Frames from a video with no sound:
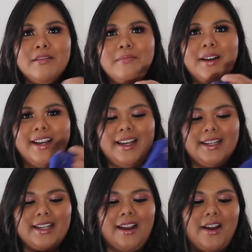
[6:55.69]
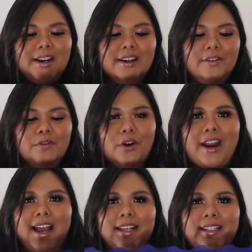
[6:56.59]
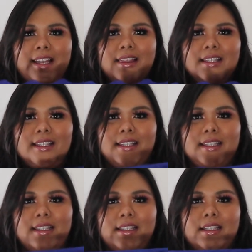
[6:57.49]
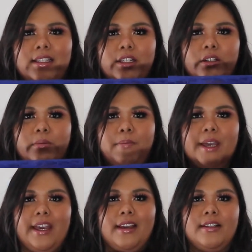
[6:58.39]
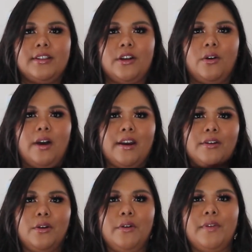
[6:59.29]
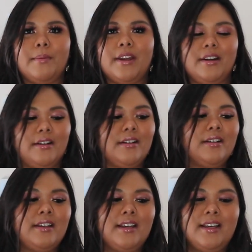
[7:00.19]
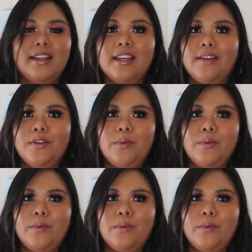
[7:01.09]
but I got it in a 4X, and this is a little big, so I don't know if I'm gonna even